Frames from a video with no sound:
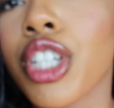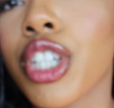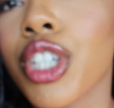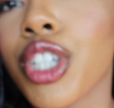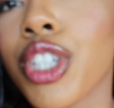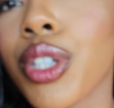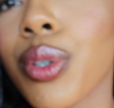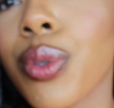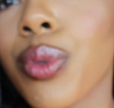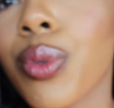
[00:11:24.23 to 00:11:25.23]

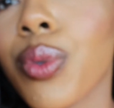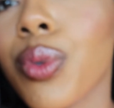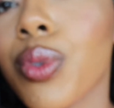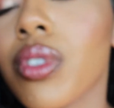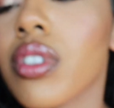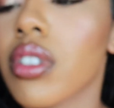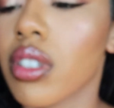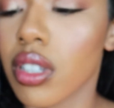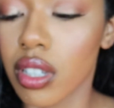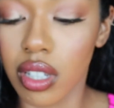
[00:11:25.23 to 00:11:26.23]
cute.